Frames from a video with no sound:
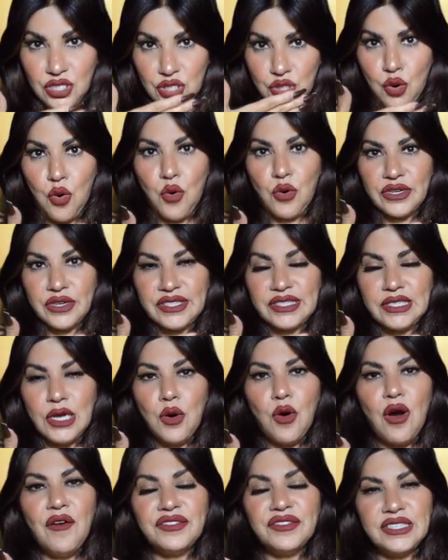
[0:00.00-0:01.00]

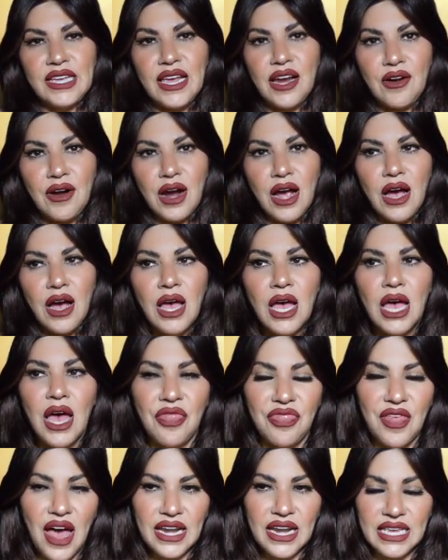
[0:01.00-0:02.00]
torso of Tara
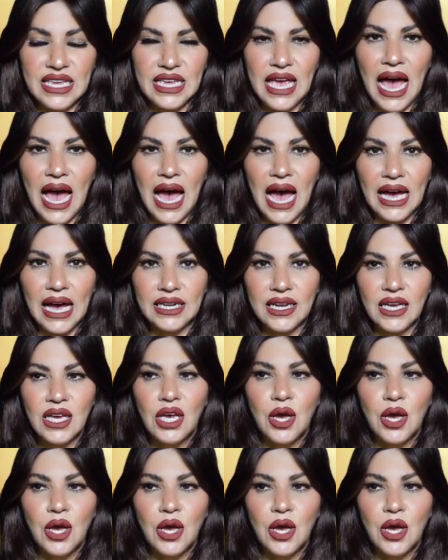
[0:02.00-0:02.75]
that he had